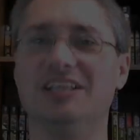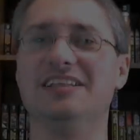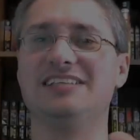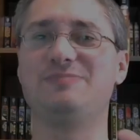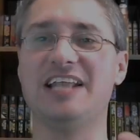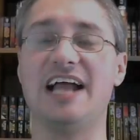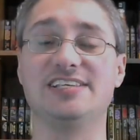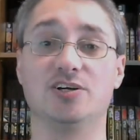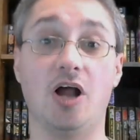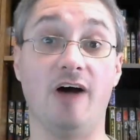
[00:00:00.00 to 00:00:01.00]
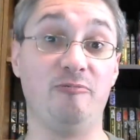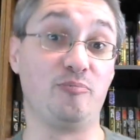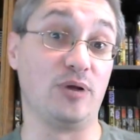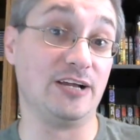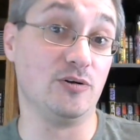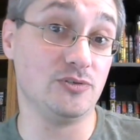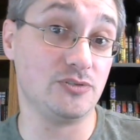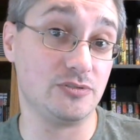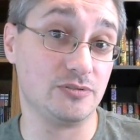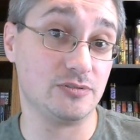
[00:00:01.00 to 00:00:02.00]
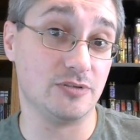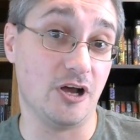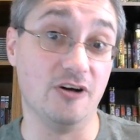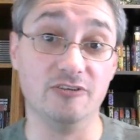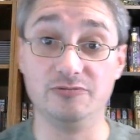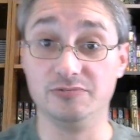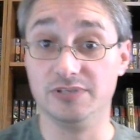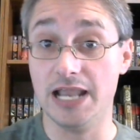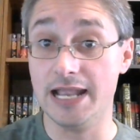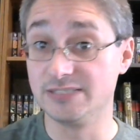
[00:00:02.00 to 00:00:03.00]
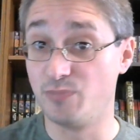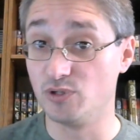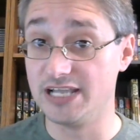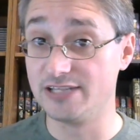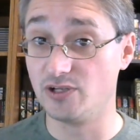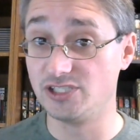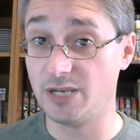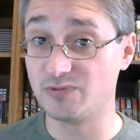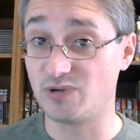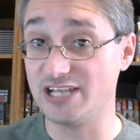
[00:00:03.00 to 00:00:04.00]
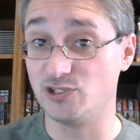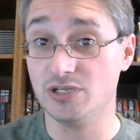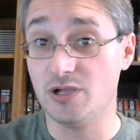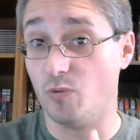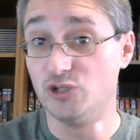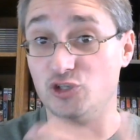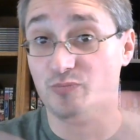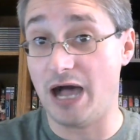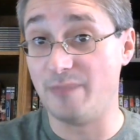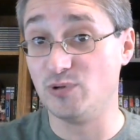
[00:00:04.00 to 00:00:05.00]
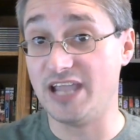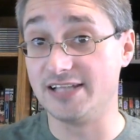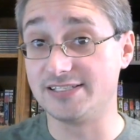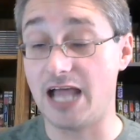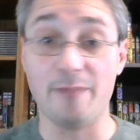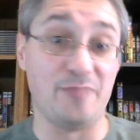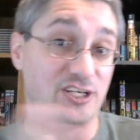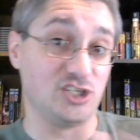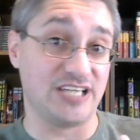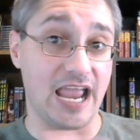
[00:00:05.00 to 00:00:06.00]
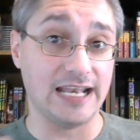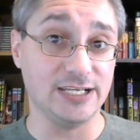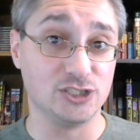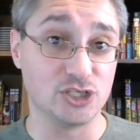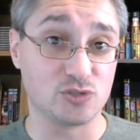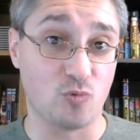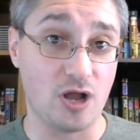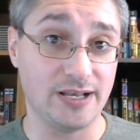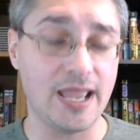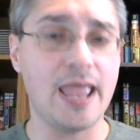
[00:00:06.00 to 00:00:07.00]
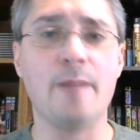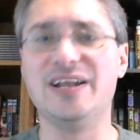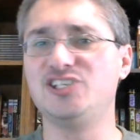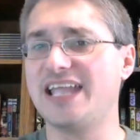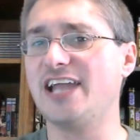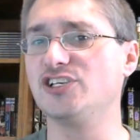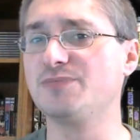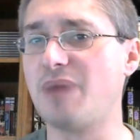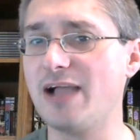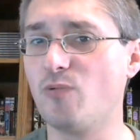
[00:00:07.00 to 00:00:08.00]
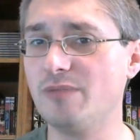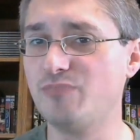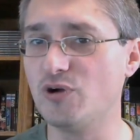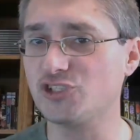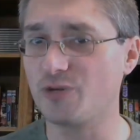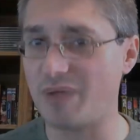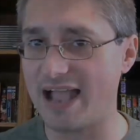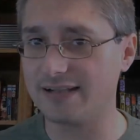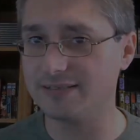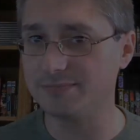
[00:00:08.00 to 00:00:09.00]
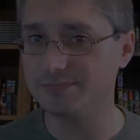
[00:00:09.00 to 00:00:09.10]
let's be nicer, of Pringles? Of Lay's potato chips, right? Once you pop, you can't stop. Bet you can't eat just one. Bet you can't just buy one booster pack.